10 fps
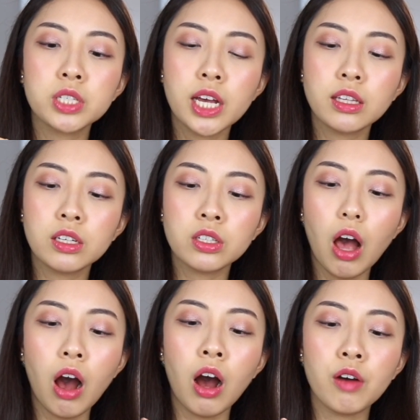take this
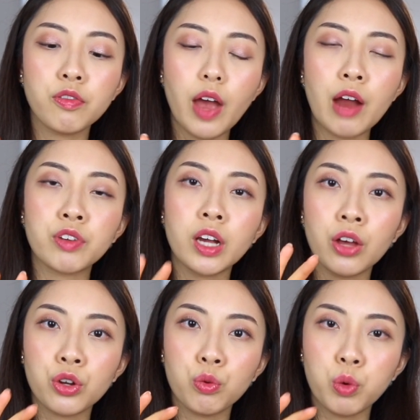off every
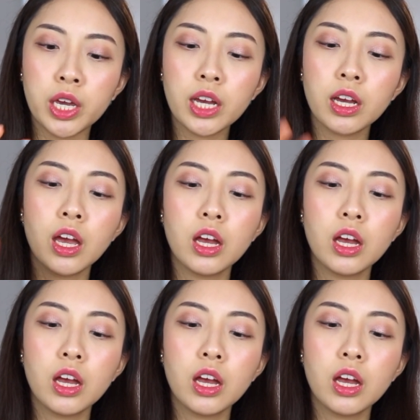other week